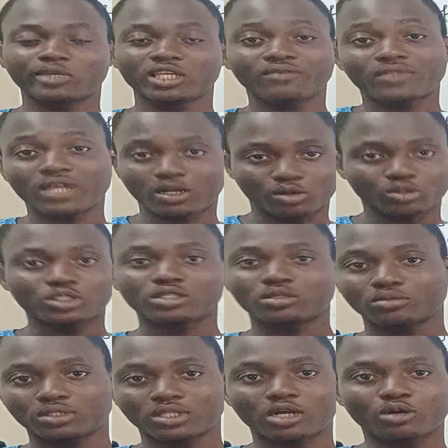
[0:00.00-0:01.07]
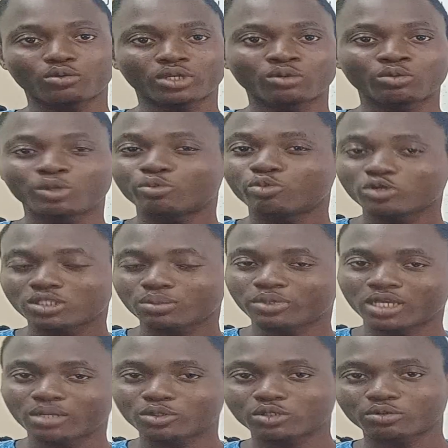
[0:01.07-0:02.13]
if that continues that way, we won't
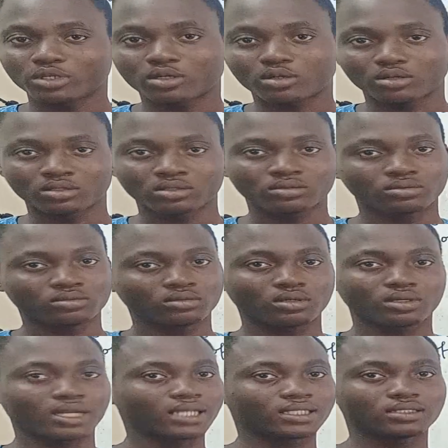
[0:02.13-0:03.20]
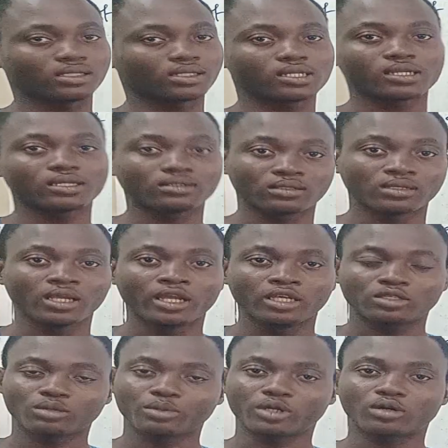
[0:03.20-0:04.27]
be able to record classes again.
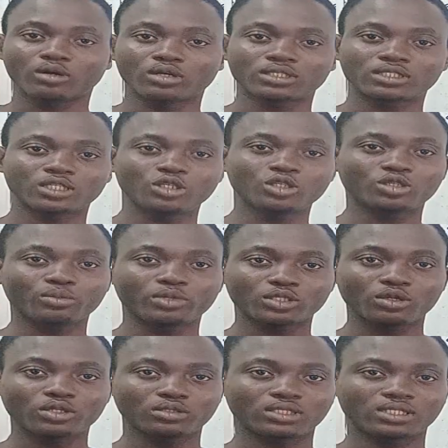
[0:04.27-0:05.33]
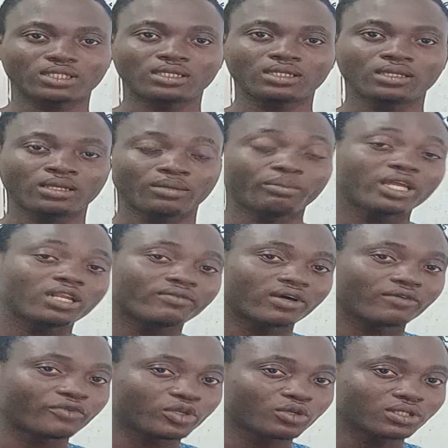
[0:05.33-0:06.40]
So because YouTube is going to see many of
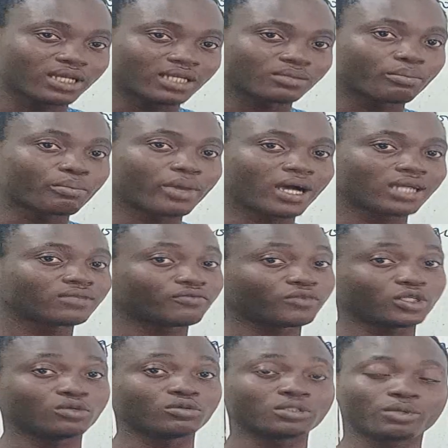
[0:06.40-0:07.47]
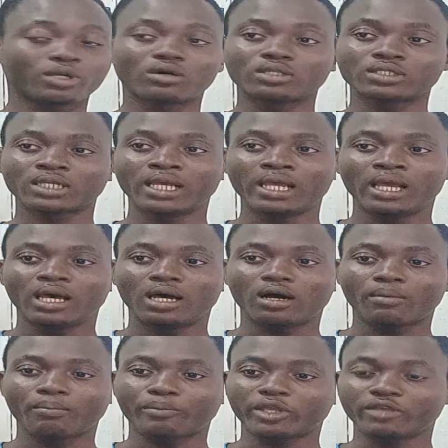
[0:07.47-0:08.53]
our videos as bad videos, because
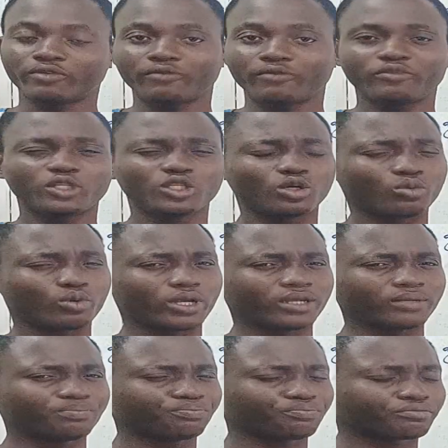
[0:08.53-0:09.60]
if a video were